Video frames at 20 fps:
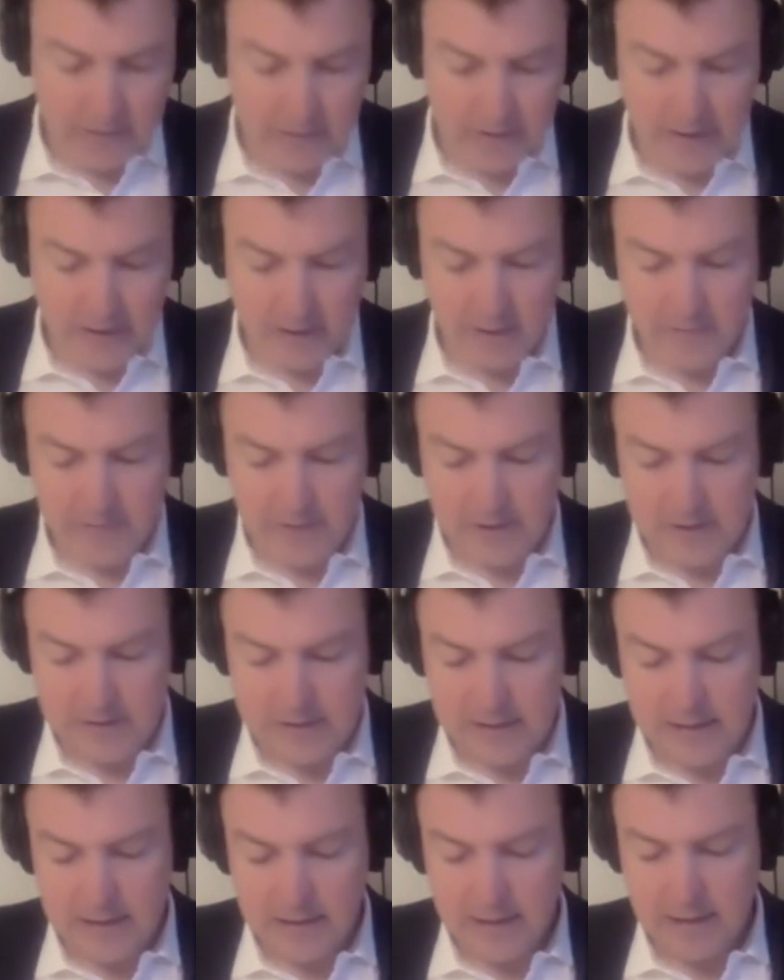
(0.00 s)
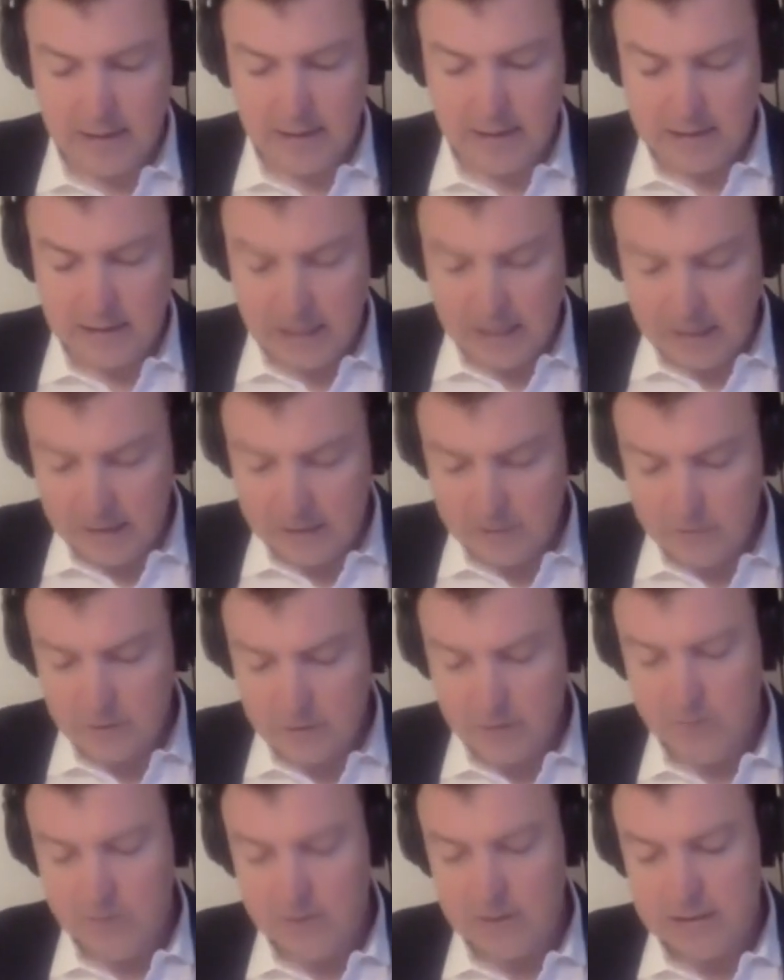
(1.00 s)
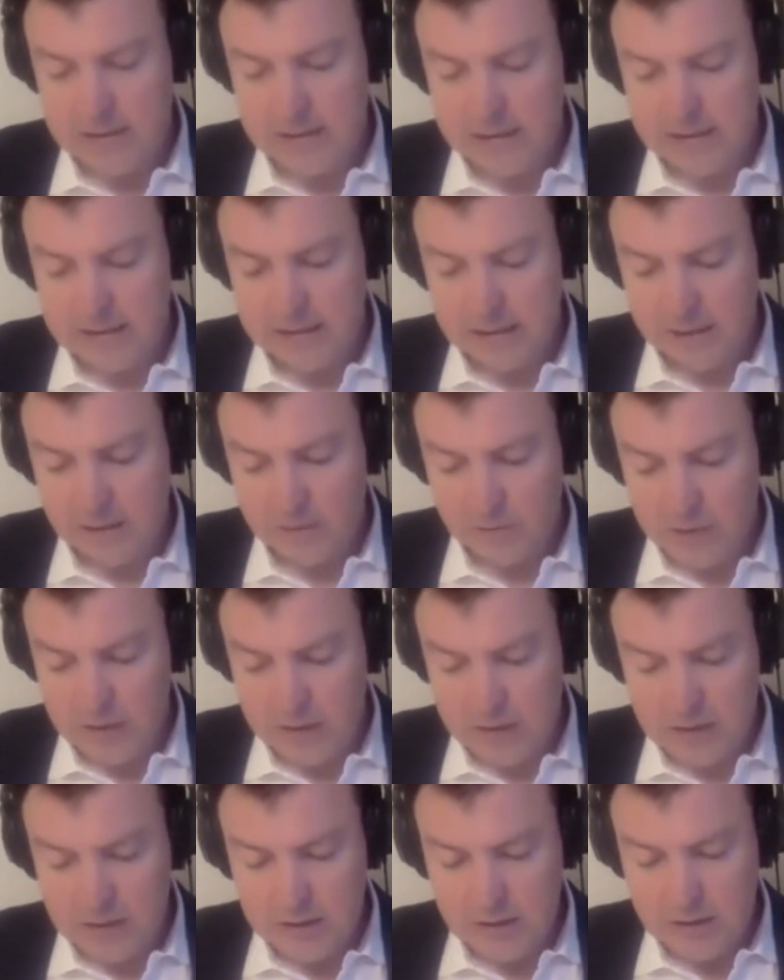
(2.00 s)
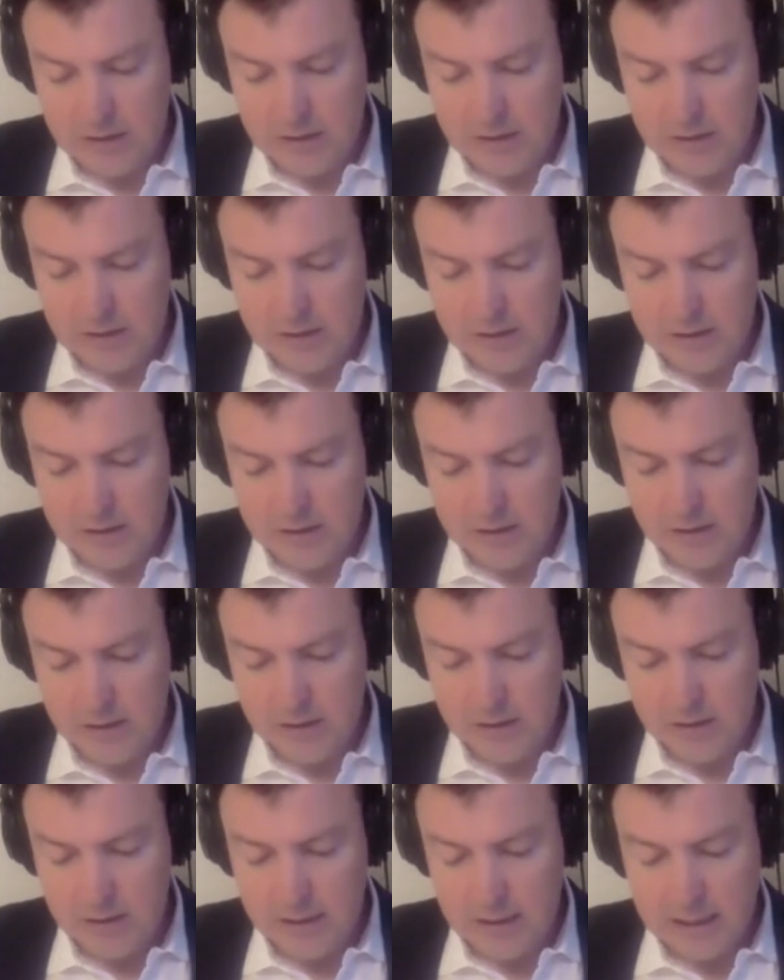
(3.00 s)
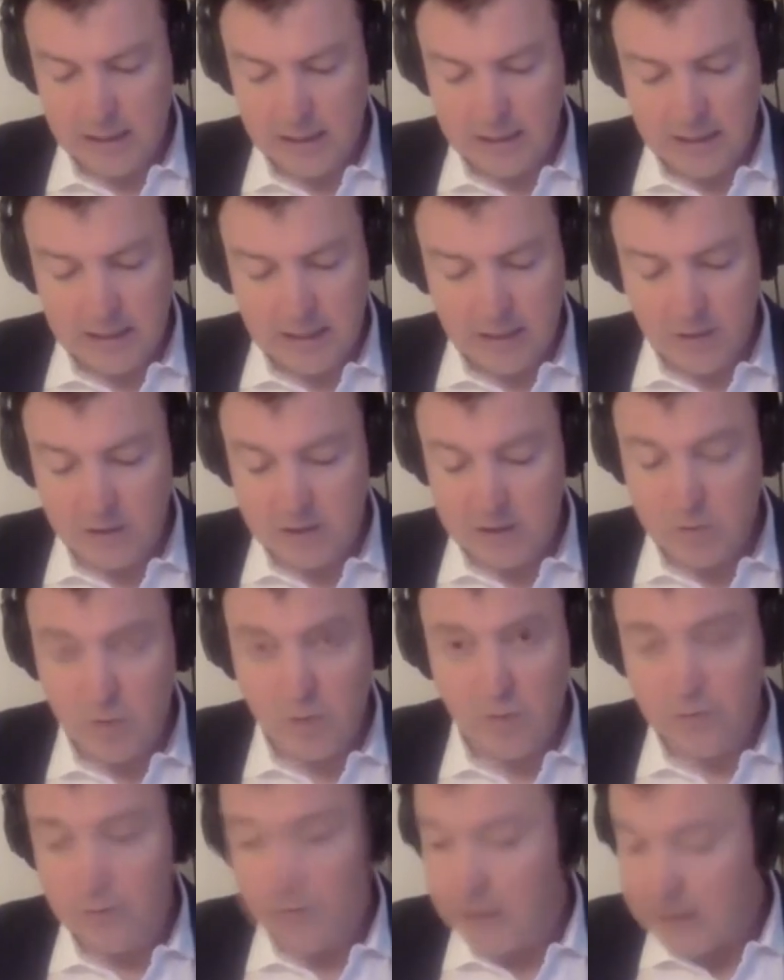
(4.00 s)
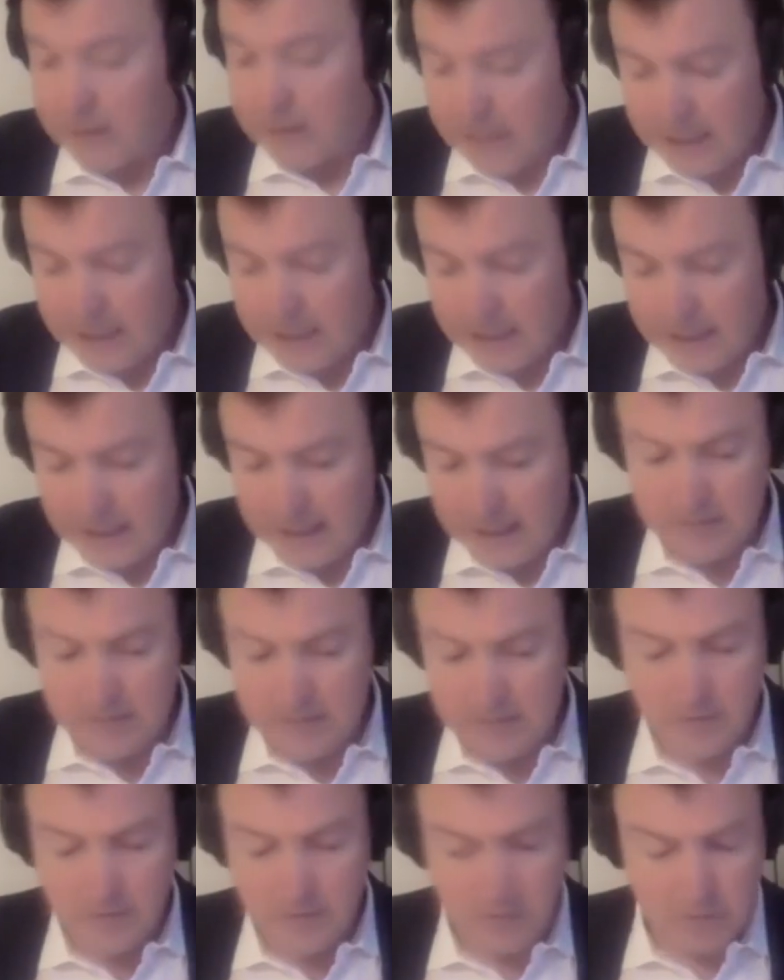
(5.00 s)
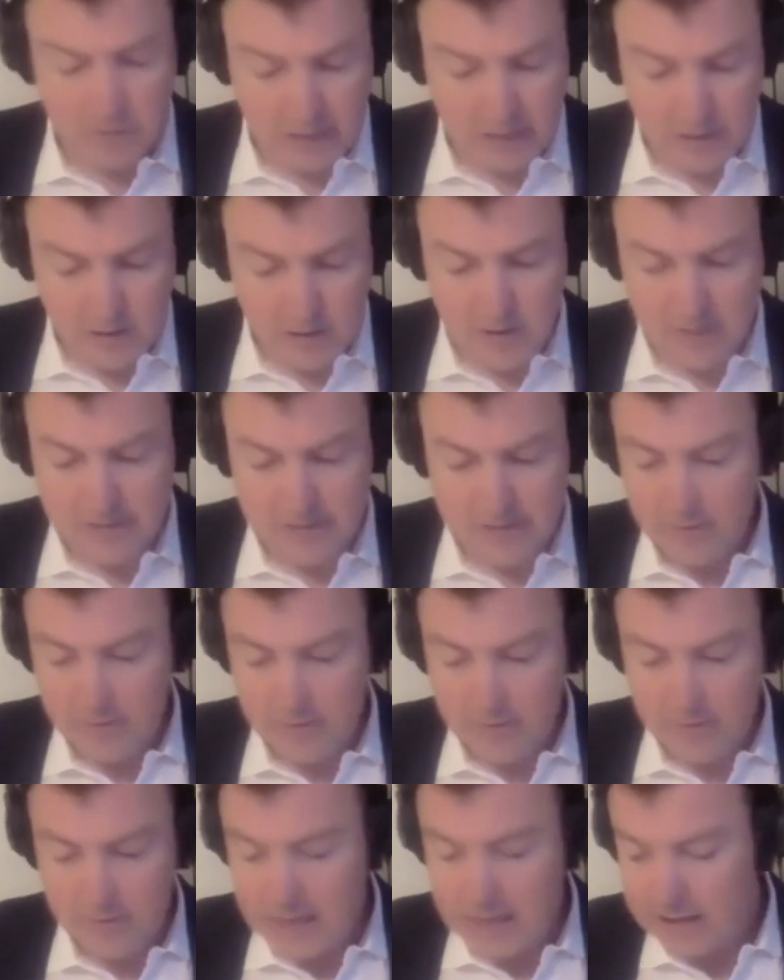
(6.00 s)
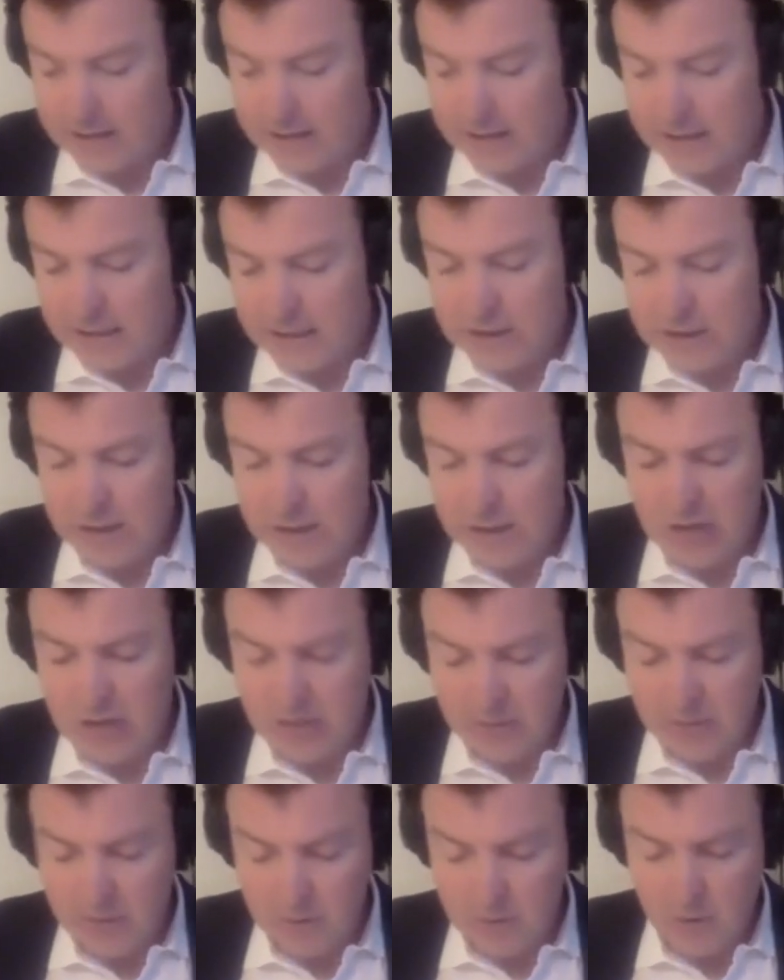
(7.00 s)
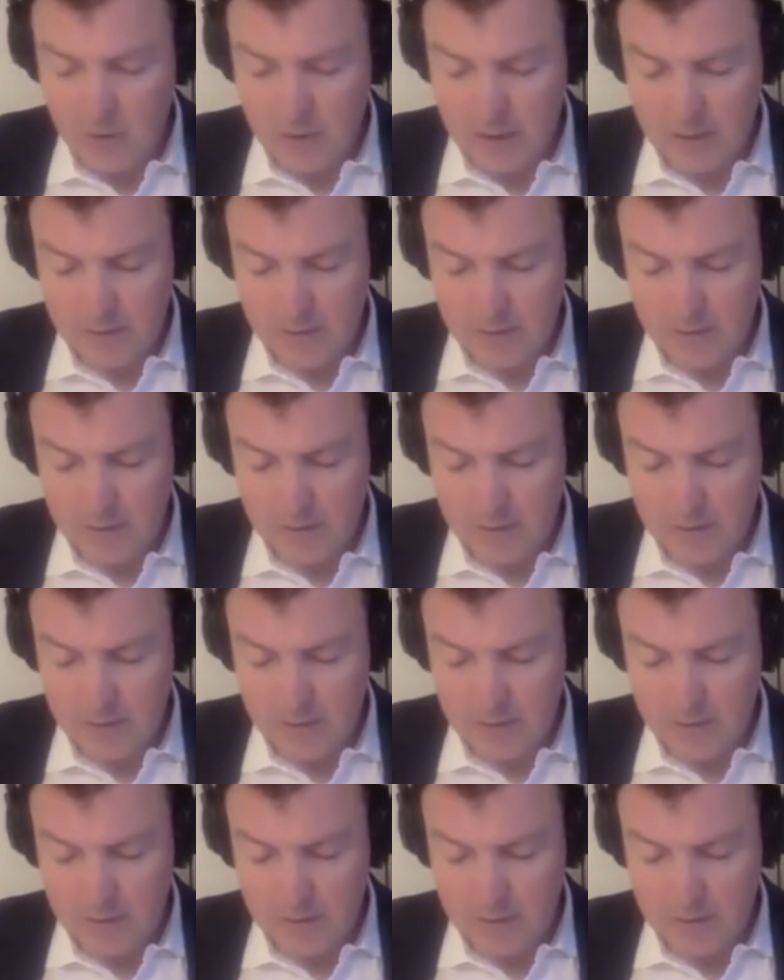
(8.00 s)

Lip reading: They linked together in their community. They linked with communities in the region. They got support, in their case, from the trade unions, from the Catholic Church, and from the wider public.